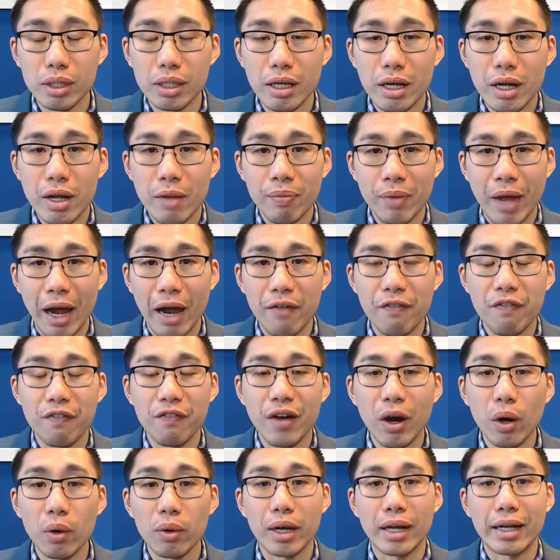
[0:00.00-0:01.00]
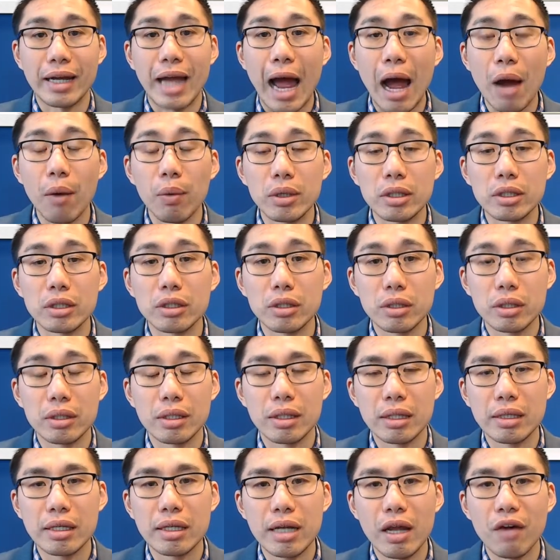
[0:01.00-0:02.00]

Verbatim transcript: I felt like I was never